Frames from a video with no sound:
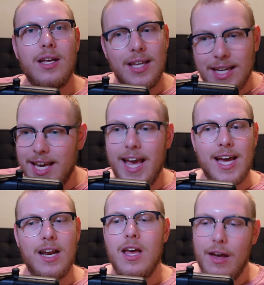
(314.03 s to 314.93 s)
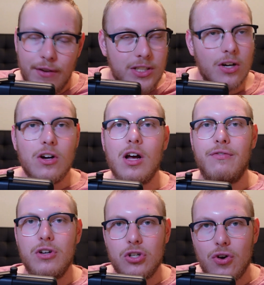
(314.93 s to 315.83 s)
You can't. If you started
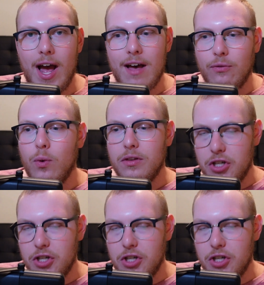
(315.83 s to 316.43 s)
off your draft with